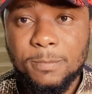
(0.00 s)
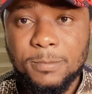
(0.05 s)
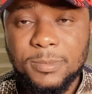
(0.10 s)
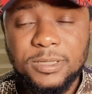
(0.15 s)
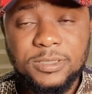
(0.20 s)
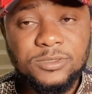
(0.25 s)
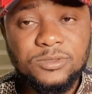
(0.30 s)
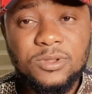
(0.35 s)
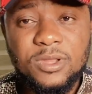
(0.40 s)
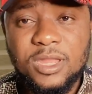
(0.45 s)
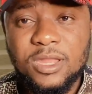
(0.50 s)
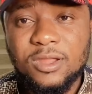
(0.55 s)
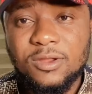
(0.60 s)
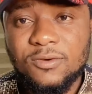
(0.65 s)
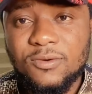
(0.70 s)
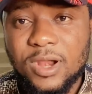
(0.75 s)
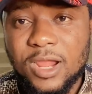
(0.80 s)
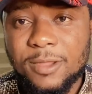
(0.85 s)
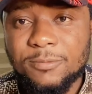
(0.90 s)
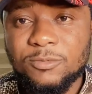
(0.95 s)
It's not a
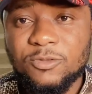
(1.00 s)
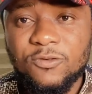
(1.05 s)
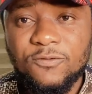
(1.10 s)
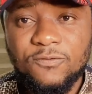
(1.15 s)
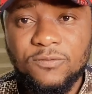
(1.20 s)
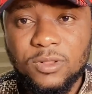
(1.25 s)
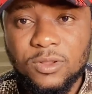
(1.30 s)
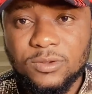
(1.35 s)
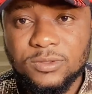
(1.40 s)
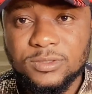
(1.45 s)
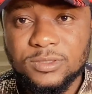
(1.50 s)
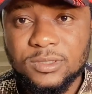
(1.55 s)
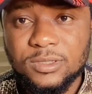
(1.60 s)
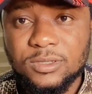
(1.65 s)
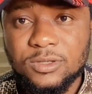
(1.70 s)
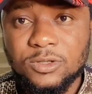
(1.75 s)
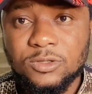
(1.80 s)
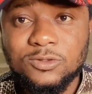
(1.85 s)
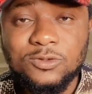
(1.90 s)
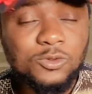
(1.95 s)
crime to flaunt.
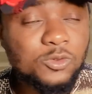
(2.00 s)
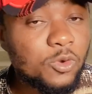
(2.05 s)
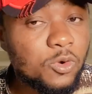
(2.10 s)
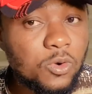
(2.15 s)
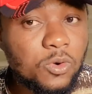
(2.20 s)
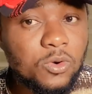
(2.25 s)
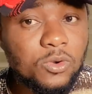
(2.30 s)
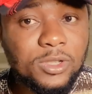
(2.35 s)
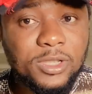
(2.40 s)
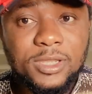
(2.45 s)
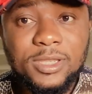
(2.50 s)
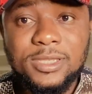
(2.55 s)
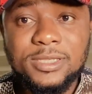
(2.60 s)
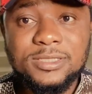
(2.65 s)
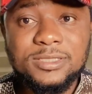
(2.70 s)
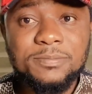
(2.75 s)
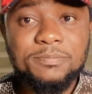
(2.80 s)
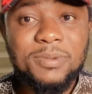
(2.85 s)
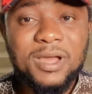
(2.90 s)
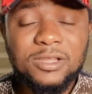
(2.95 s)
Though
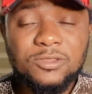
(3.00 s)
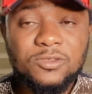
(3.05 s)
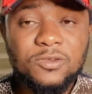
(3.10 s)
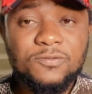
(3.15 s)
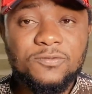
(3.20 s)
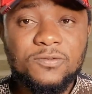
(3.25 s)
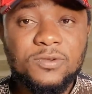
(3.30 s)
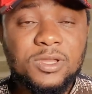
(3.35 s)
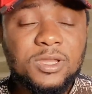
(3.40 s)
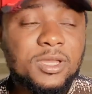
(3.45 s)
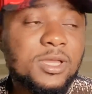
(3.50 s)
is part of